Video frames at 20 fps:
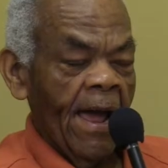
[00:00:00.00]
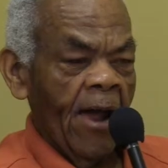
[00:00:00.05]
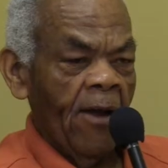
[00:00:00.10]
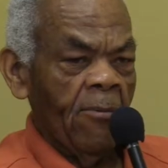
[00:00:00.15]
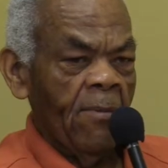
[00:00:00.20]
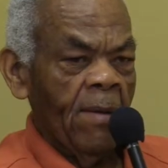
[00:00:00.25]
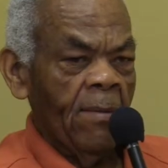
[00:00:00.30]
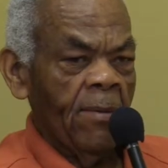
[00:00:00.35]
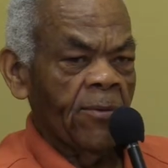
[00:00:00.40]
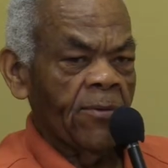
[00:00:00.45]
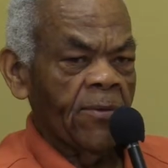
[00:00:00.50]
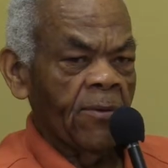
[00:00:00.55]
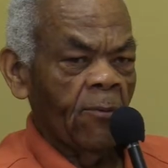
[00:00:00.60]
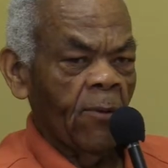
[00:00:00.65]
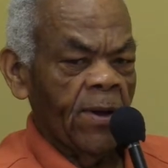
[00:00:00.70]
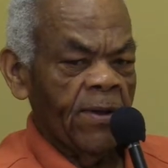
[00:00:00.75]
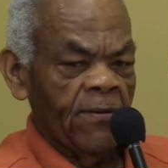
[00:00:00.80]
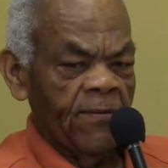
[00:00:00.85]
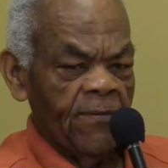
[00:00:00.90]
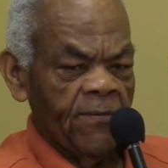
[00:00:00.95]
I remember
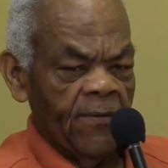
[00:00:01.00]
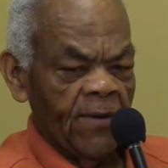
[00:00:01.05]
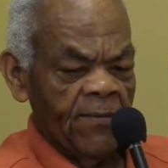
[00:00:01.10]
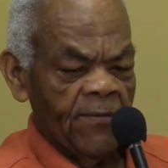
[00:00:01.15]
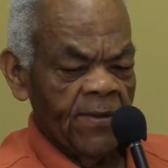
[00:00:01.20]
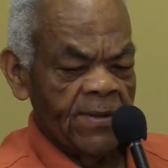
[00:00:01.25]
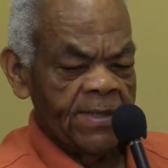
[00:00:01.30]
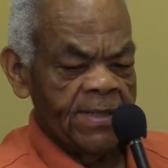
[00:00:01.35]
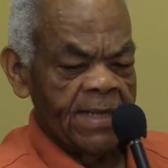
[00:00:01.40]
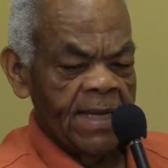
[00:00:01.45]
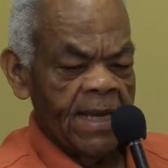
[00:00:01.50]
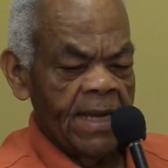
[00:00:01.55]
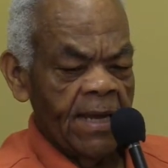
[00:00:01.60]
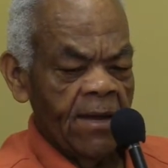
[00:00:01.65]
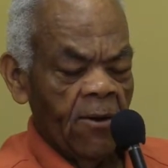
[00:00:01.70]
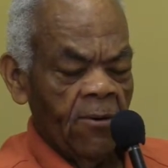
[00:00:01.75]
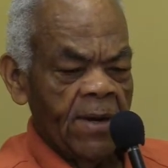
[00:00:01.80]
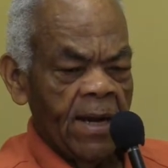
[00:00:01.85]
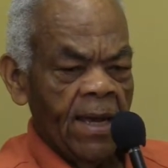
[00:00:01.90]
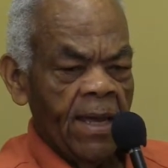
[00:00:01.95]
what Phyllis did and
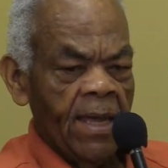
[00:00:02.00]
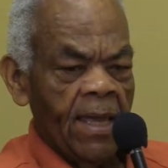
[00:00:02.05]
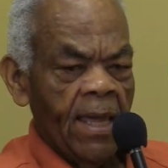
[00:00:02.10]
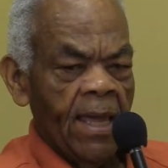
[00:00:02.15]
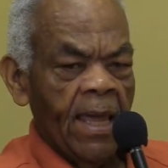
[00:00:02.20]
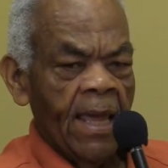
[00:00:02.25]
go now.